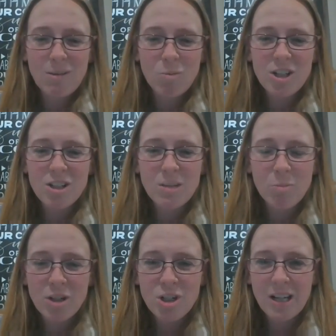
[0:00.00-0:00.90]
We just
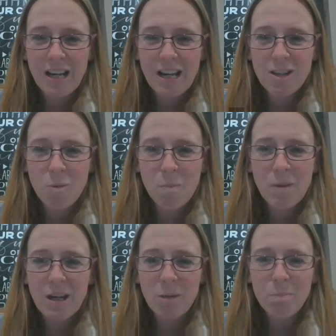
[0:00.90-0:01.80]
appreciate you
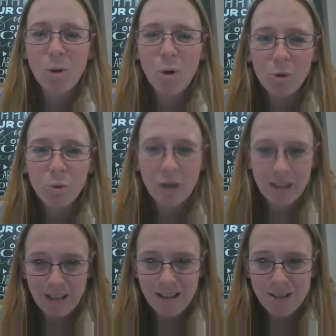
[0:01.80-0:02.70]
being both with
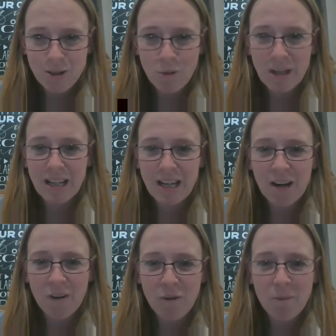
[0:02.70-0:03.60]
us so we can
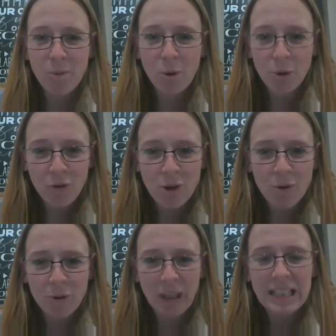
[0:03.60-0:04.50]
hear from both of you
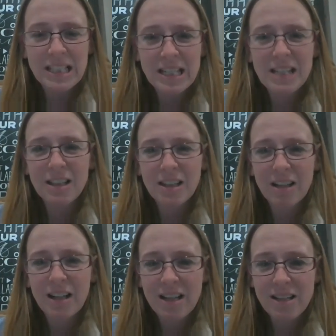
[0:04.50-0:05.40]
and really see that
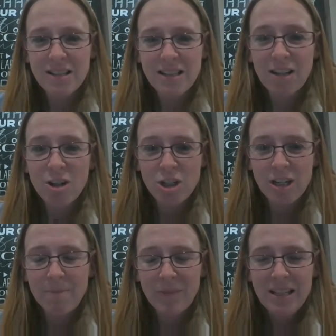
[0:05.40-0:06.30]
there is
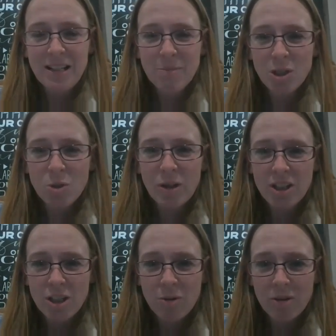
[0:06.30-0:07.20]
synergy between
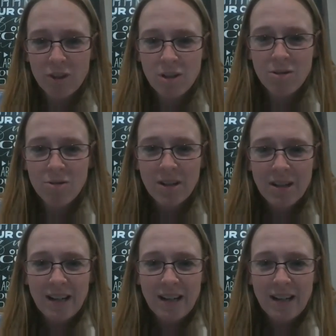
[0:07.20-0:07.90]
the two of you.